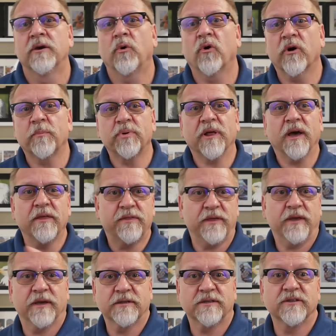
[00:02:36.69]
or apply
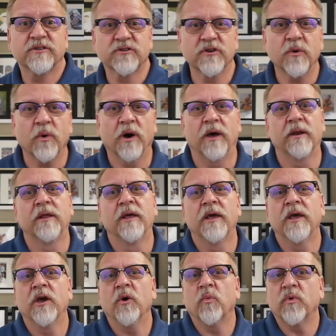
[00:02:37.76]
this, and so on,
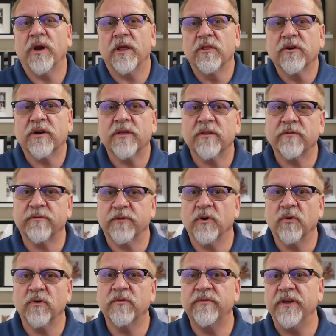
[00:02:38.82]
when I look at the
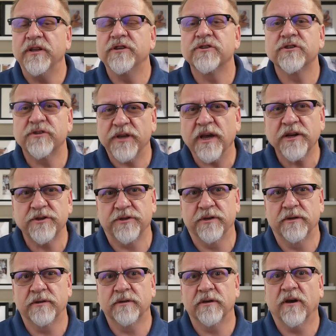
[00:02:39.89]
flow of each
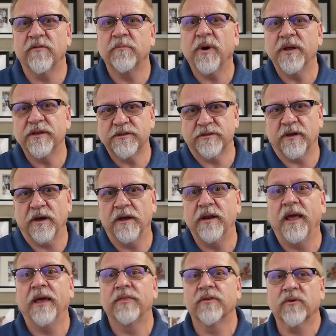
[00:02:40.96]
section of my design
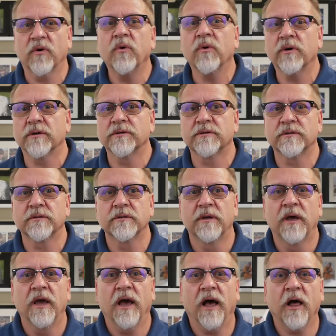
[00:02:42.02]
and the course.
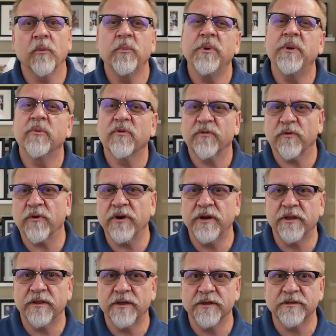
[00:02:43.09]
I'll be referring
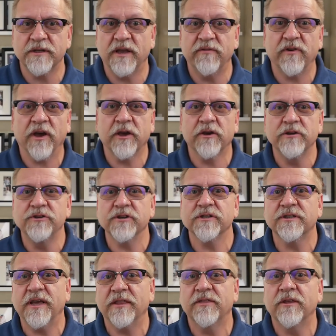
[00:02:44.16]
to this if I could
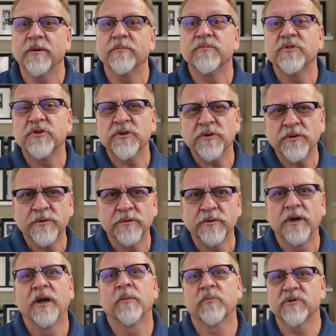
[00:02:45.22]
just get them to
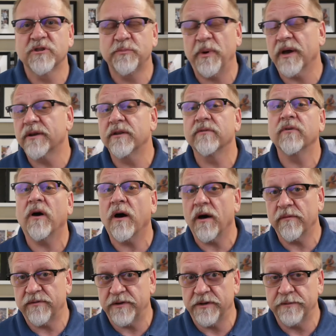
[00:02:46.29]
perspective
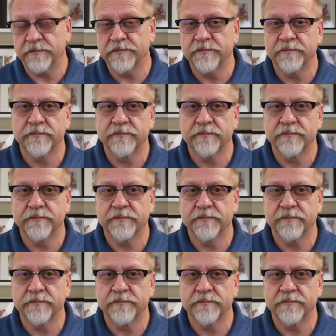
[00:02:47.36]
often.